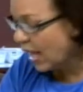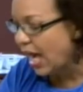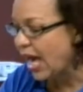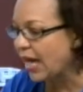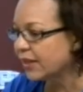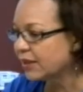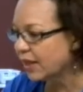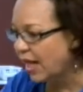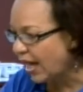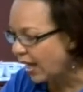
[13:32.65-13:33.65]
And
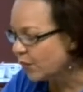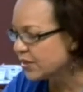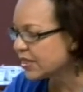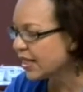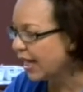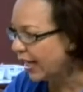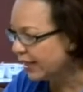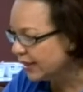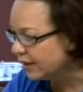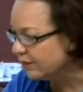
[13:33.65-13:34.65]
I was
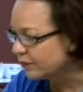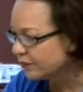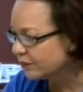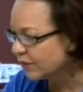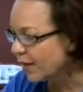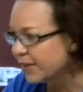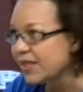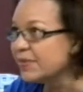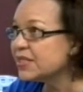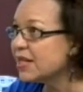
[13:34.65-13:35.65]
guided. Mm-hmm. I mean, he
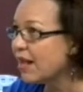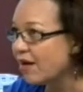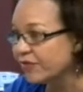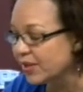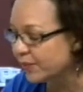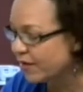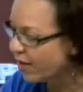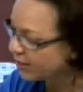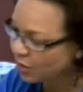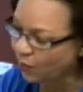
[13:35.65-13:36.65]
must be laughing up there
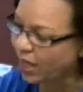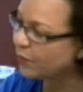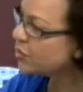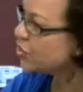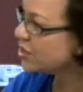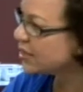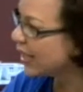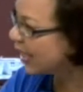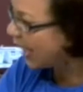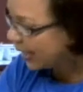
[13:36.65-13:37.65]
right now. I was just
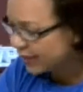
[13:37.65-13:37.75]
guided.